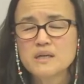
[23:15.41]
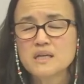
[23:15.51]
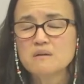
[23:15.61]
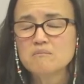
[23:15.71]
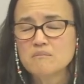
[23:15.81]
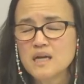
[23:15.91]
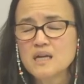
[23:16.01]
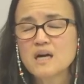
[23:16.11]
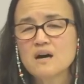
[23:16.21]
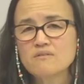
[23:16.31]
but it may
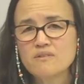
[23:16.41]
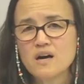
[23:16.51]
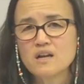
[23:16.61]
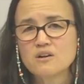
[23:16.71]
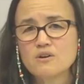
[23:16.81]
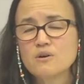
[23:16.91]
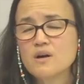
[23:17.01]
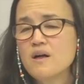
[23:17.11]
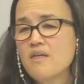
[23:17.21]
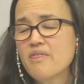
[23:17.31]
not follow
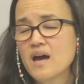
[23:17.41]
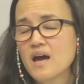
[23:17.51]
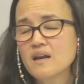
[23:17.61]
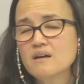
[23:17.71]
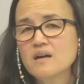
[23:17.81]
that